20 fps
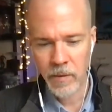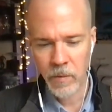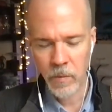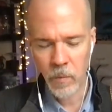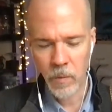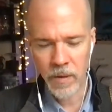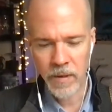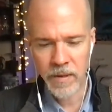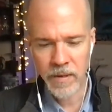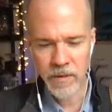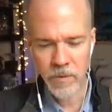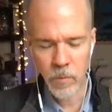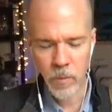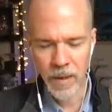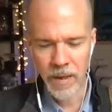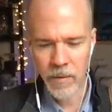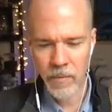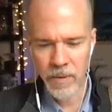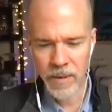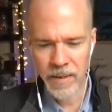What has
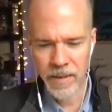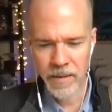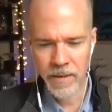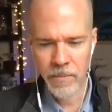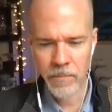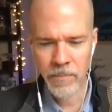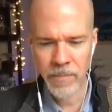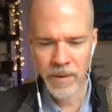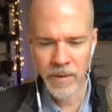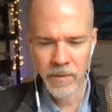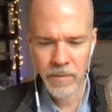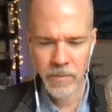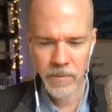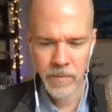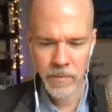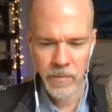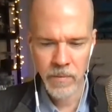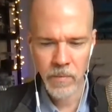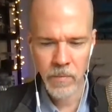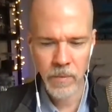wowed him?
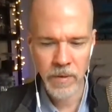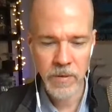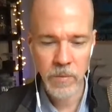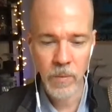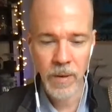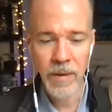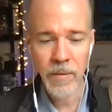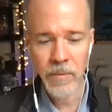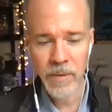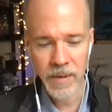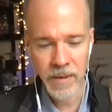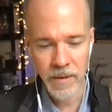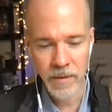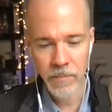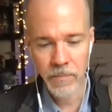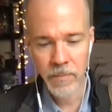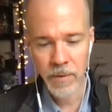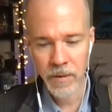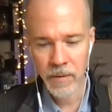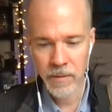What's wowed
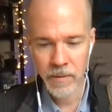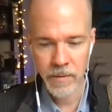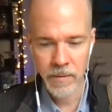him